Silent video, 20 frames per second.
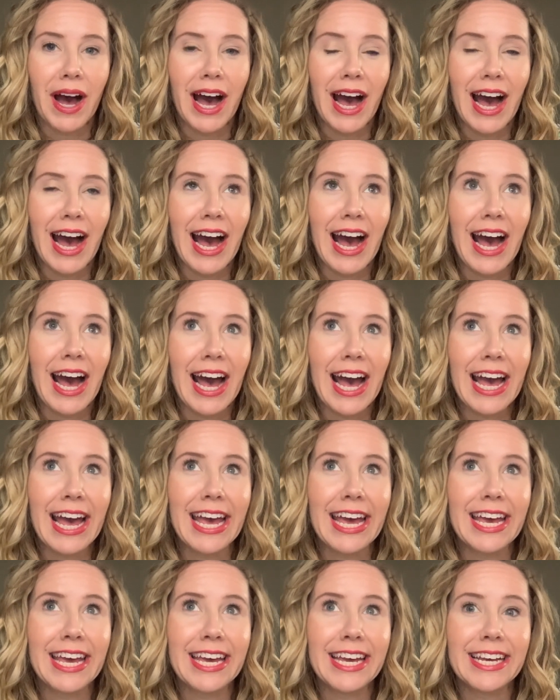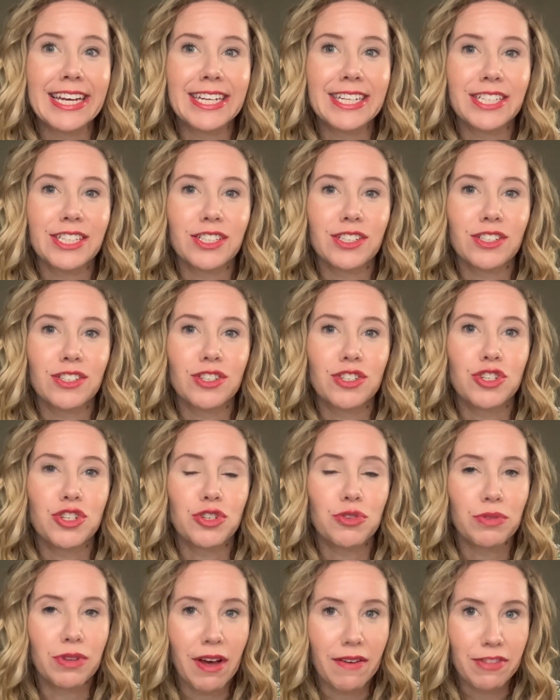I
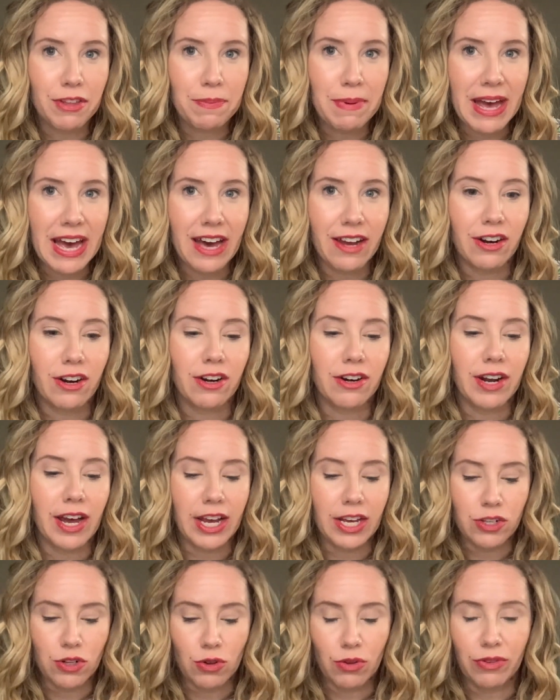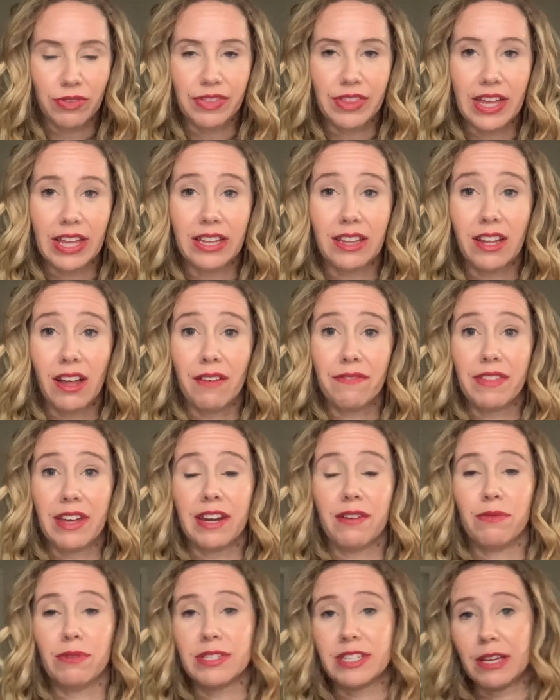do love the pattern. I do love that
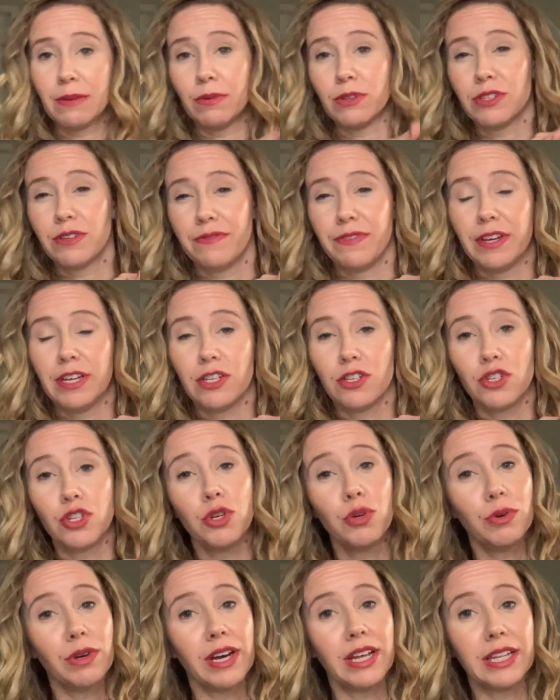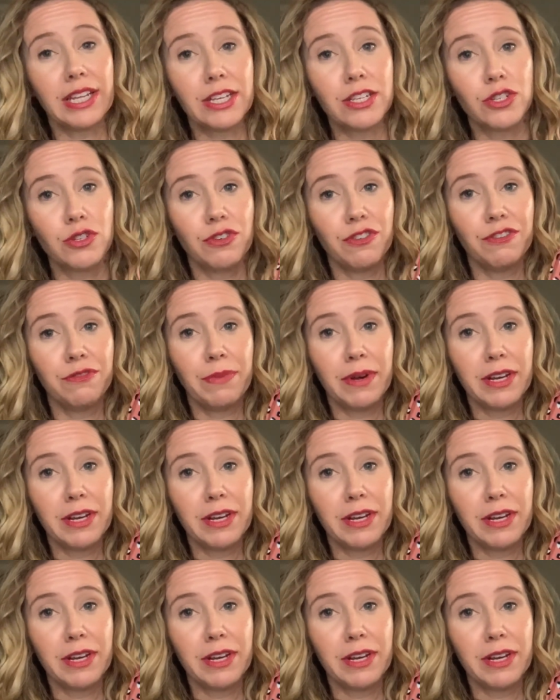it was able to fit at least 2 of my